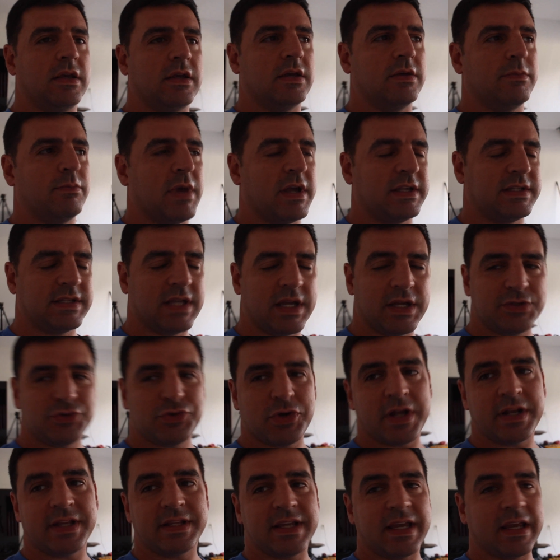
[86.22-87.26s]
My son
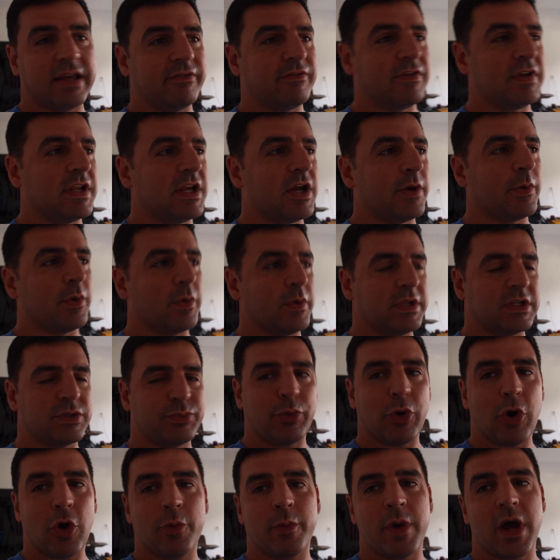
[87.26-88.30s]
tried to take a video, but when this
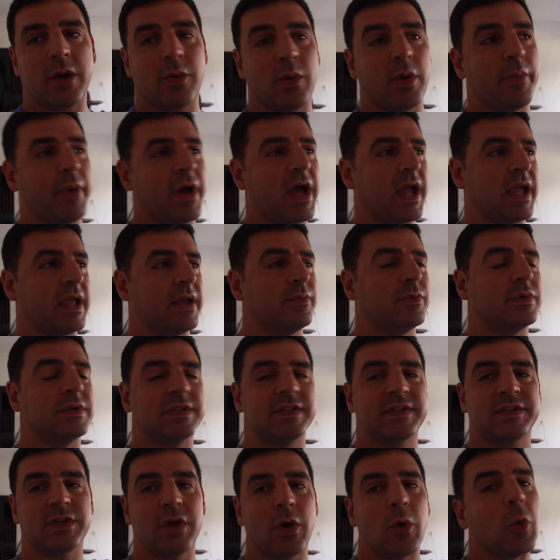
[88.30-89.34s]
Pro mod went by, it was
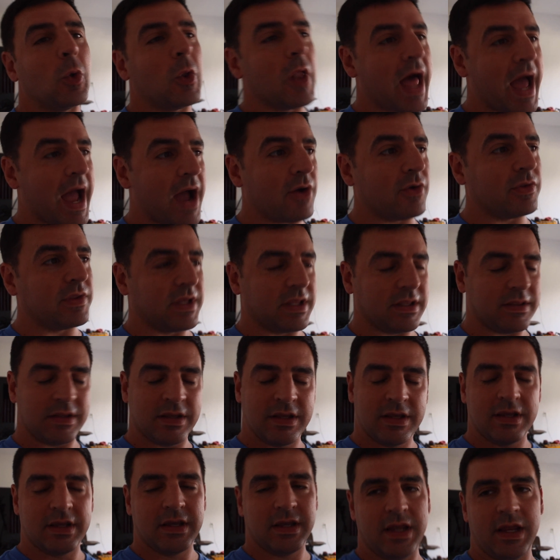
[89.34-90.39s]
so loud that,
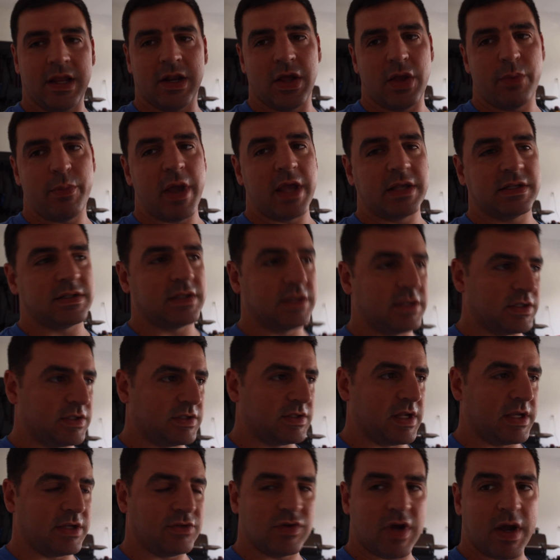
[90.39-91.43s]
you know, he basically just
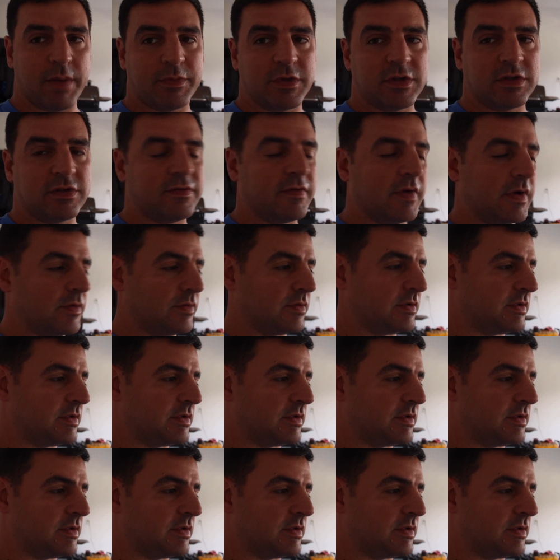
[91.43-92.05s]
like dropped his phone.